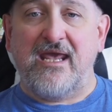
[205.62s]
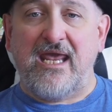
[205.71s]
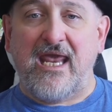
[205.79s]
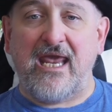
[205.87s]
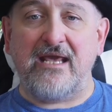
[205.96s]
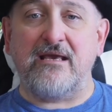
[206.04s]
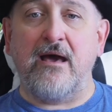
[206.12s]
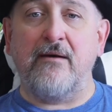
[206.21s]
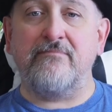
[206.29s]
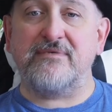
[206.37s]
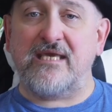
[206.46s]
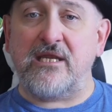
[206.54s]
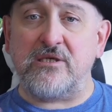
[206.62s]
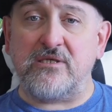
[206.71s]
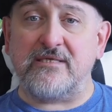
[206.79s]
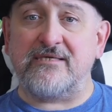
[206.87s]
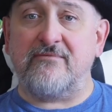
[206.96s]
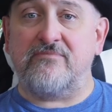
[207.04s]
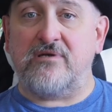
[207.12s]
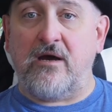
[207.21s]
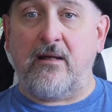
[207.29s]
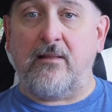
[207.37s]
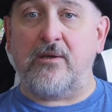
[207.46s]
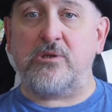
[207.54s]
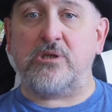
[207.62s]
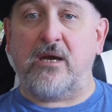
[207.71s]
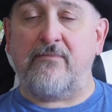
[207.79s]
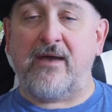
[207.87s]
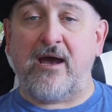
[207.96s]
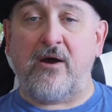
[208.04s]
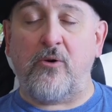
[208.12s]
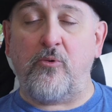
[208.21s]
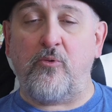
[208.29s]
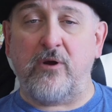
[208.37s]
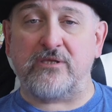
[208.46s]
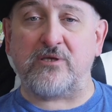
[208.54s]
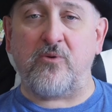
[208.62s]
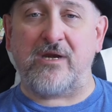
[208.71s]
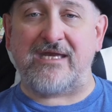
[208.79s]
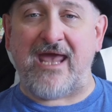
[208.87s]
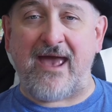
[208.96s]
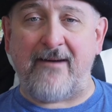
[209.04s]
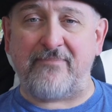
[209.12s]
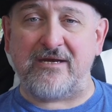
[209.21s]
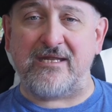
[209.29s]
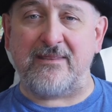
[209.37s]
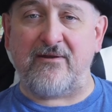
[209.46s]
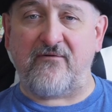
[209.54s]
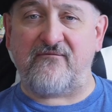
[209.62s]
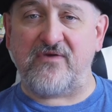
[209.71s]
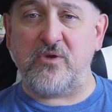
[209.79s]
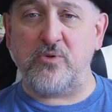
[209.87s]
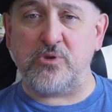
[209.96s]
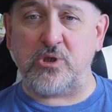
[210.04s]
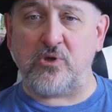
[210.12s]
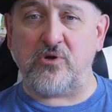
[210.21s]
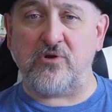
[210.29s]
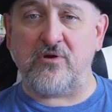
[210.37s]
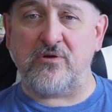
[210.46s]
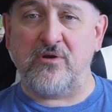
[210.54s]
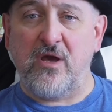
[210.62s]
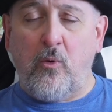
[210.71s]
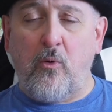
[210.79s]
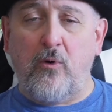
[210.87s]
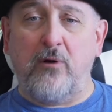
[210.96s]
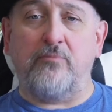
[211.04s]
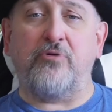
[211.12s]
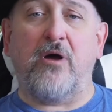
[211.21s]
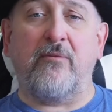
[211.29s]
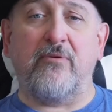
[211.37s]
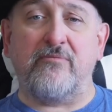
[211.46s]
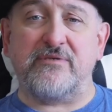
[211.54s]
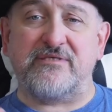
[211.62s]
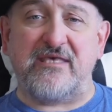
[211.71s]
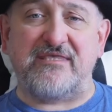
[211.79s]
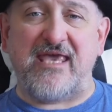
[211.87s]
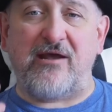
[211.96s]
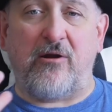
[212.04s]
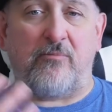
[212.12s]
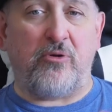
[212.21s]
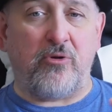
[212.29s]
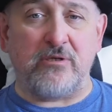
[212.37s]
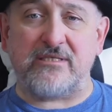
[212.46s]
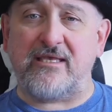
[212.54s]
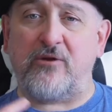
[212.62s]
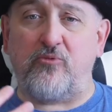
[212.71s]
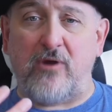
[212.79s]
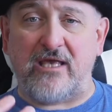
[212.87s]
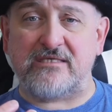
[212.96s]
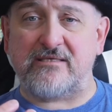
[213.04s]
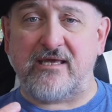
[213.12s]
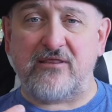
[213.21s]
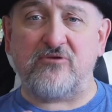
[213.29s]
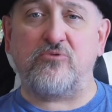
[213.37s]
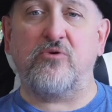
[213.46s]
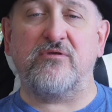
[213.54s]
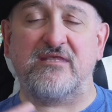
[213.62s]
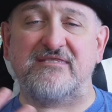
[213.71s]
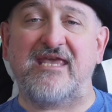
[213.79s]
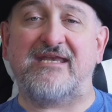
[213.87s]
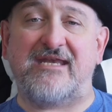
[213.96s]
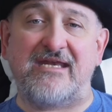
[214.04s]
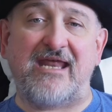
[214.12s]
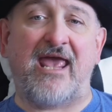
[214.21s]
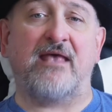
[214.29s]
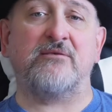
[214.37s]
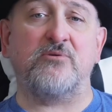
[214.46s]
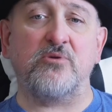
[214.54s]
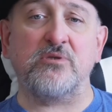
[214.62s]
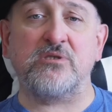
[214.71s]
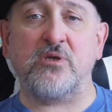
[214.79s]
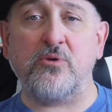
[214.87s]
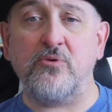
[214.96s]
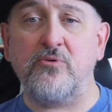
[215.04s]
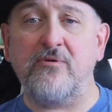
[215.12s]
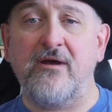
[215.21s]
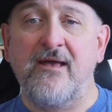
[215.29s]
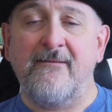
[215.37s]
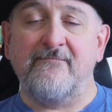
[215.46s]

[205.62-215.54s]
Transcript: he comes into some knowledge about what's going to happen in their future, or problems that they are personally wrestling through that they need answers to.